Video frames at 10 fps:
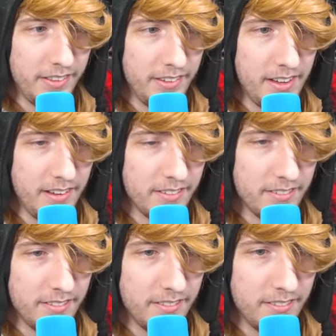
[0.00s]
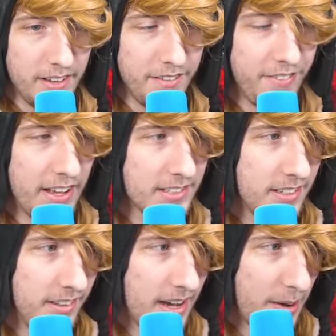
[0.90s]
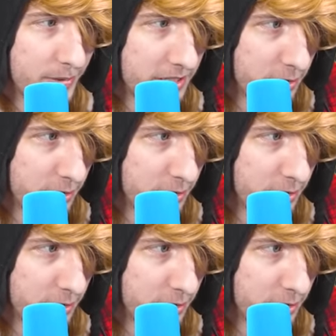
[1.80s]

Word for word: and the he advanced in the opposite